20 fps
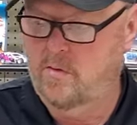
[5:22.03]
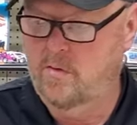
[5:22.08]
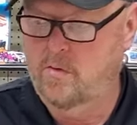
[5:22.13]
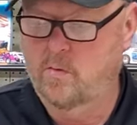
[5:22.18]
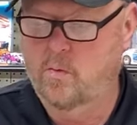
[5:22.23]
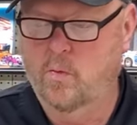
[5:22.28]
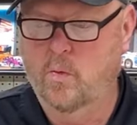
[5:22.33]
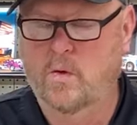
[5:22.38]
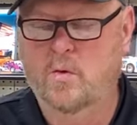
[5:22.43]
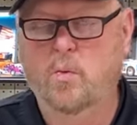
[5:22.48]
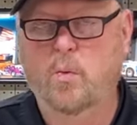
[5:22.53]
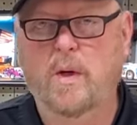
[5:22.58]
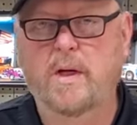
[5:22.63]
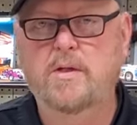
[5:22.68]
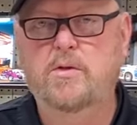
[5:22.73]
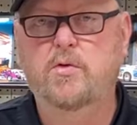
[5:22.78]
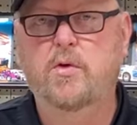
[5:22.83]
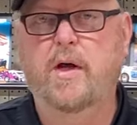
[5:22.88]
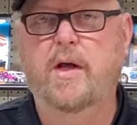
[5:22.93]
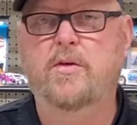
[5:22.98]
with
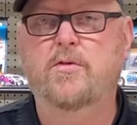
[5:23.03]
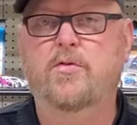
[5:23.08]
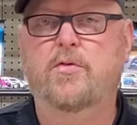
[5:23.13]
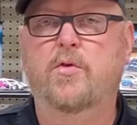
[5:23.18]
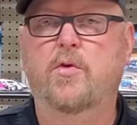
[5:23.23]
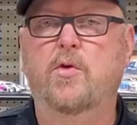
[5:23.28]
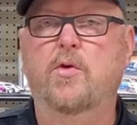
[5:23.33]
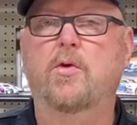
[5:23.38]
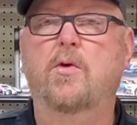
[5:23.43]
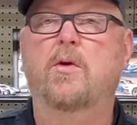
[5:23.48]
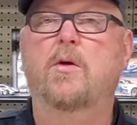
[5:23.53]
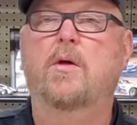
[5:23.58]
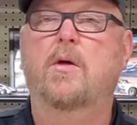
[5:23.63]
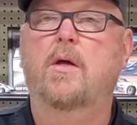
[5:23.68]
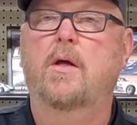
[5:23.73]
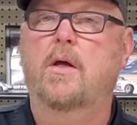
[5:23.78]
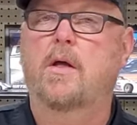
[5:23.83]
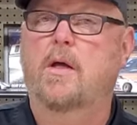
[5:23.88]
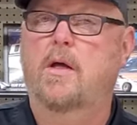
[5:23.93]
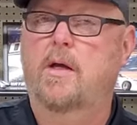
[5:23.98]
weight transfer
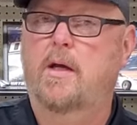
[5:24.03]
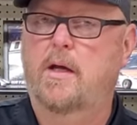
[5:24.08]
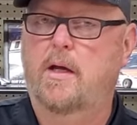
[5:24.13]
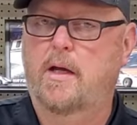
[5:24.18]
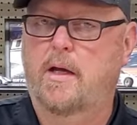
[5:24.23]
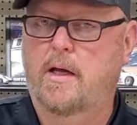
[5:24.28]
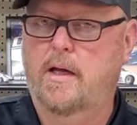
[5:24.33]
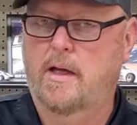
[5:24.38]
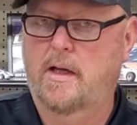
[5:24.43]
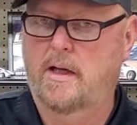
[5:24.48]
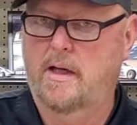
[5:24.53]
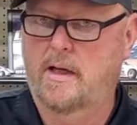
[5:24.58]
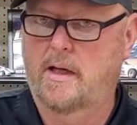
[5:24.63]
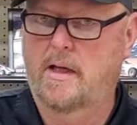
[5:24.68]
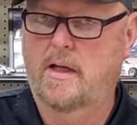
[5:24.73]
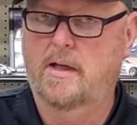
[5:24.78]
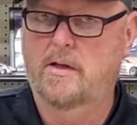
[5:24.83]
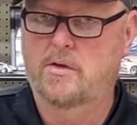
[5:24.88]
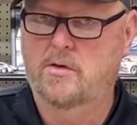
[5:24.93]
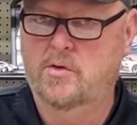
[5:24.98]

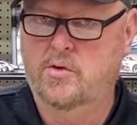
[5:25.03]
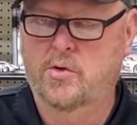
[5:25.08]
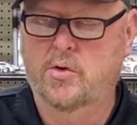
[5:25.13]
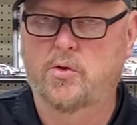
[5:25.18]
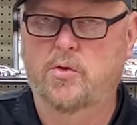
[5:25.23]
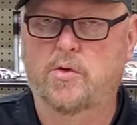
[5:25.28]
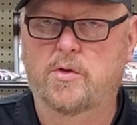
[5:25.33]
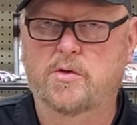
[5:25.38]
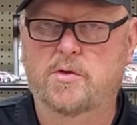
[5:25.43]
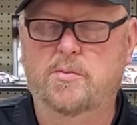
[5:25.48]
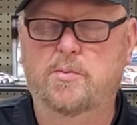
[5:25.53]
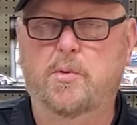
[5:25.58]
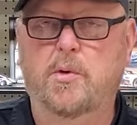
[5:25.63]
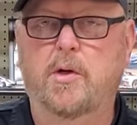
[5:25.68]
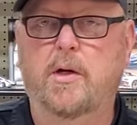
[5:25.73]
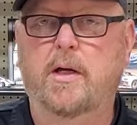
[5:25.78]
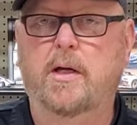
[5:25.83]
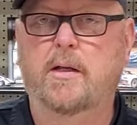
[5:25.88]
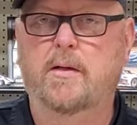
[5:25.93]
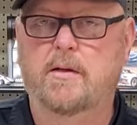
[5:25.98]
to the
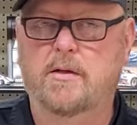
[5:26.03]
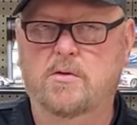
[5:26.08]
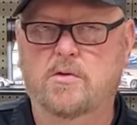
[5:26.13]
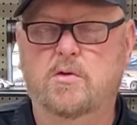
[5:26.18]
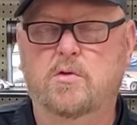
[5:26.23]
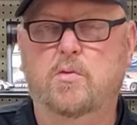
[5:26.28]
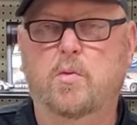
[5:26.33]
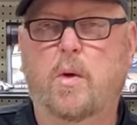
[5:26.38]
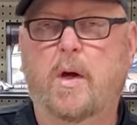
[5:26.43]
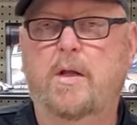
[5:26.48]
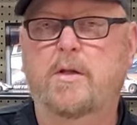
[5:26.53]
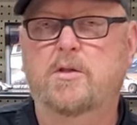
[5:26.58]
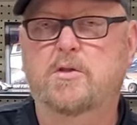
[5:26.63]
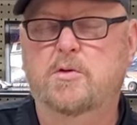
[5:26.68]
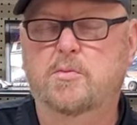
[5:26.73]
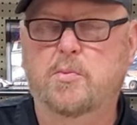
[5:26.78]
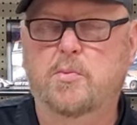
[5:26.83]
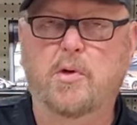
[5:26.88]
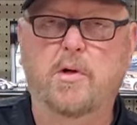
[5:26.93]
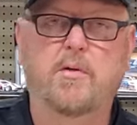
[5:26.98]
spring. This is why the
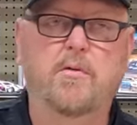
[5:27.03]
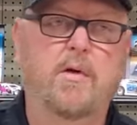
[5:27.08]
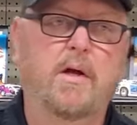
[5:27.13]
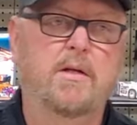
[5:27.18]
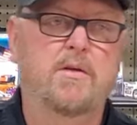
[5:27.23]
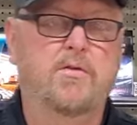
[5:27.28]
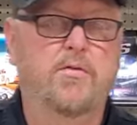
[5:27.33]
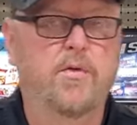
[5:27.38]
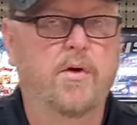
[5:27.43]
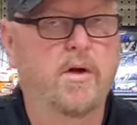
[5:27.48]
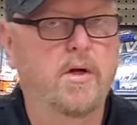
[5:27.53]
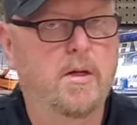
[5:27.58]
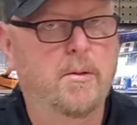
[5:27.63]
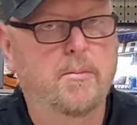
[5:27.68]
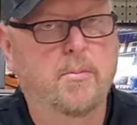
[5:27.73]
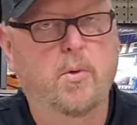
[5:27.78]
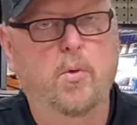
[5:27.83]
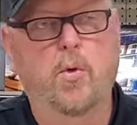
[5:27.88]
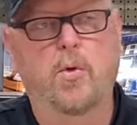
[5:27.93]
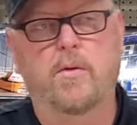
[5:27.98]
spring rate's very
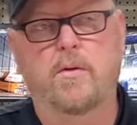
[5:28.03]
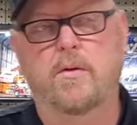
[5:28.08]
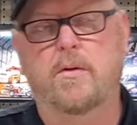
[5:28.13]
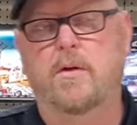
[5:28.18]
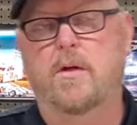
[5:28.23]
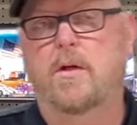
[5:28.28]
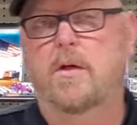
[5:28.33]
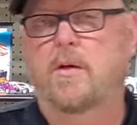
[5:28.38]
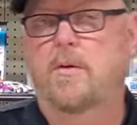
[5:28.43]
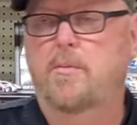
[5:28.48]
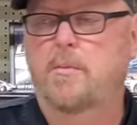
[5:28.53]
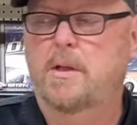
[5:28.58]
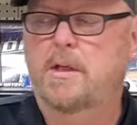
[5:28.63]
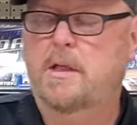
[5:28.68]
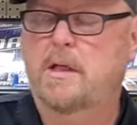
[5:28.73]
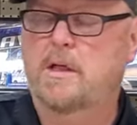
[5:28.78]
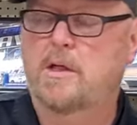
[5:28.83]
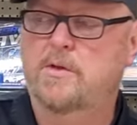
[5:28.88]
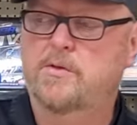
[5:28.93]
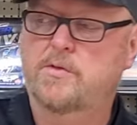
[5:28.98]
important,
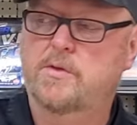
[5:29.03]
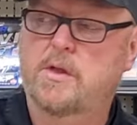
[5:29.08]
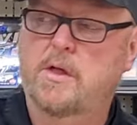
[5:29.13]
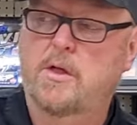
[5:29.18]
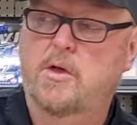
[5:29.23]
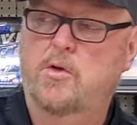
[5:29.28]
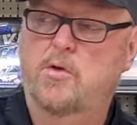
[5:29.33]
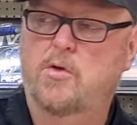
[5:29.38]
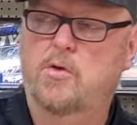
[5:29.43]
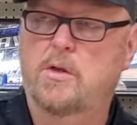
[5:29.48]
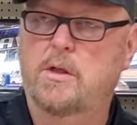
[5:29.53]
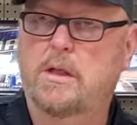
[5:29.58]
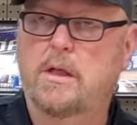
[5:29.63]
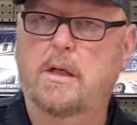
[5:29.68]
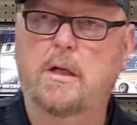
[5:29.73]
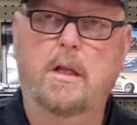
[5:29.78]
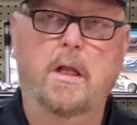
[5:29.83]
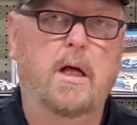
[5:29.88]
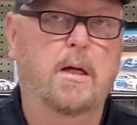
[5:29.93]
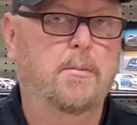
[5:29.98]
because you can
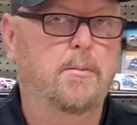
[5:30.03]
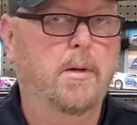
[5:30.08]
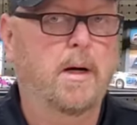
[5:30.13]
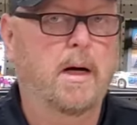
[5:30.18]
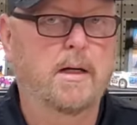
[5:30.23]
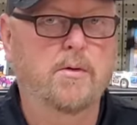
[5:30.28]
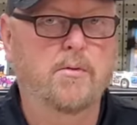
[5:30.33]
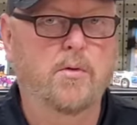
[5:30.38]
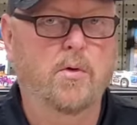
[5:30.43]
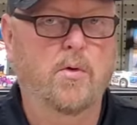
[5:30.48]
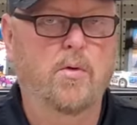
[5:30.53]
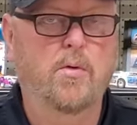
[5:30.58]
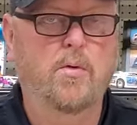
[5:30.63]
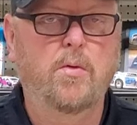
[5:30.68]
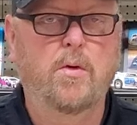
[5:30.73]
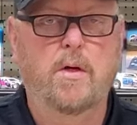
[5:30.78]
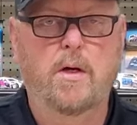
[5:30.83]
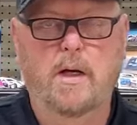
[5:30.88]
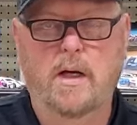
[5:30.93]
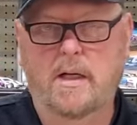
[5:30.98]
get a lot of body
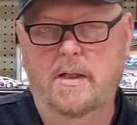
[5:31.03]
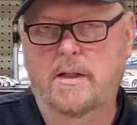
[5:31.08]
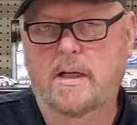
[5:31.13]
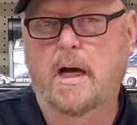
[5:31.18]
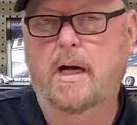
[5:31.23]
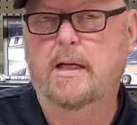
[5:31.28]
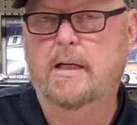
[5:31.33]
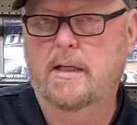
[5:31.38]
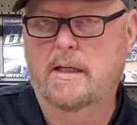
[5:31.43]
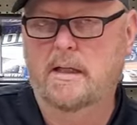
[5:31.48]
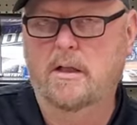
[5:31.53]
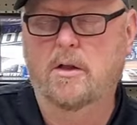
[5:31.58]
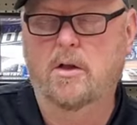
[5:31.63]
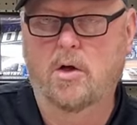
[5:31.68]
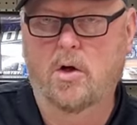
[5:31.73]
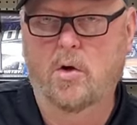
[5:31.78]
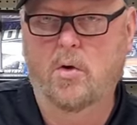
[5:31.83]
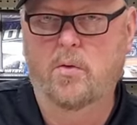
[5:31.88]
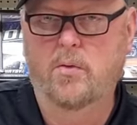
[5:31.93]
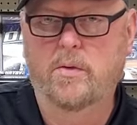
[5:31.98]
roll and not get
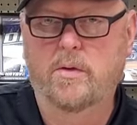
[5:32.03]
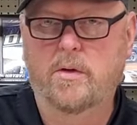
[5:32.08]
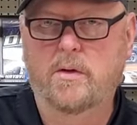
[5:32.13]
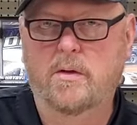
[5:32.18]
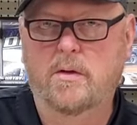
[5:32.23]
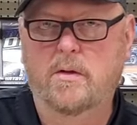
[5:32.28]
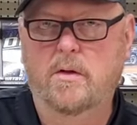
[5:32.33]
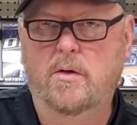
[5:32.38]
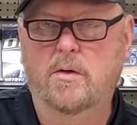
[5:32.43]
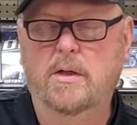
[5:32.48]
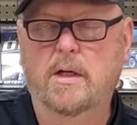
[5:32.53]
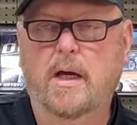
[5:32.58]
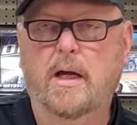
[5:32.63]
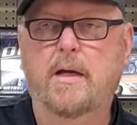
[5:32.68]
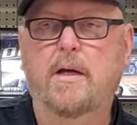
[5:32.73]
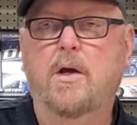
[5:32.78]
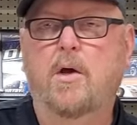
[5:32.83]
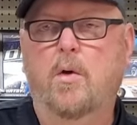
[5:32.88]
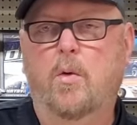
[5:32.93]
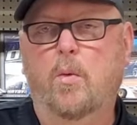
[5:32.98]
load. Okay,
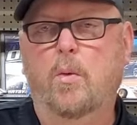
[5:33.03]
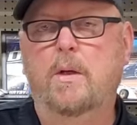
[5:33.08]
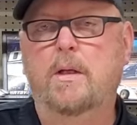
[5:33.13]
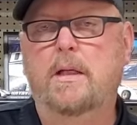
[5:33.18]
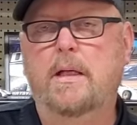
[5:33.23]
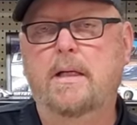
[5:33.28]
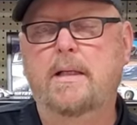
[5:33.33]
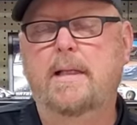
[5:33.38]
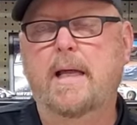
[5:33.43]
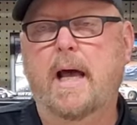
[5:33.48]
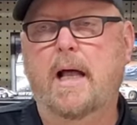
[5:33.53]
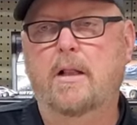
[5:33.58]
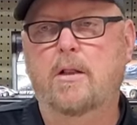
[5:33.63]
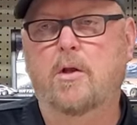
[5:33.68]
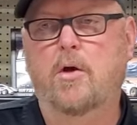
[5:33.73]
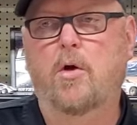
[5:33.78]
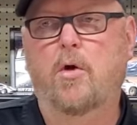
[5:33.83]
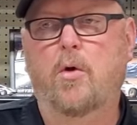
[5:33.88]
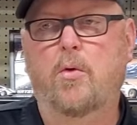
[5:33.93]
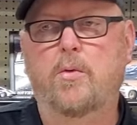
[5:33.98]
we need that
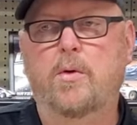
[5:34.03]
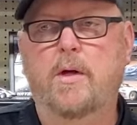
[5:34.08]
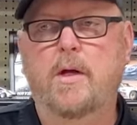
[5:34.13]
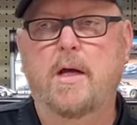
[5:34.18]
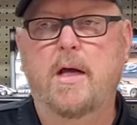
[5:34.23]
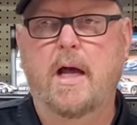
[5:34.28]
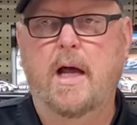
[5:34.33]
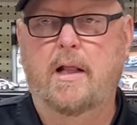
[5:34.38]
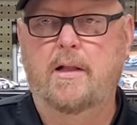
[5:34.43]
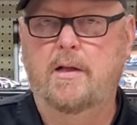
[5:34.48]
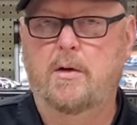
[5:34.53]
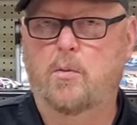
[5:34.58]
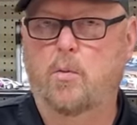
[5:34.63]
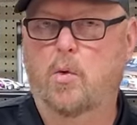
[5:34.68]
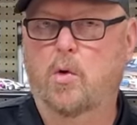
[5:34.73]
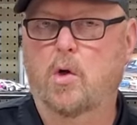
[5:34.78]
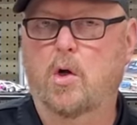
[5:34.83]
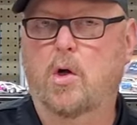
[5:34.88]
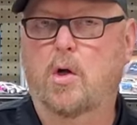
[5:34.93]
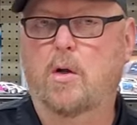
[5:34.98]
load, and then
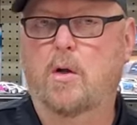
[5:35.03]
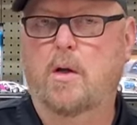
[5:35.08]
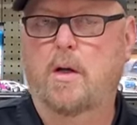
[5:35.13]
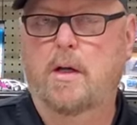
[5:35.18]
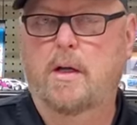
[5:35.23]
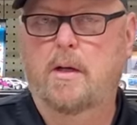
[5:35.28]
we're going to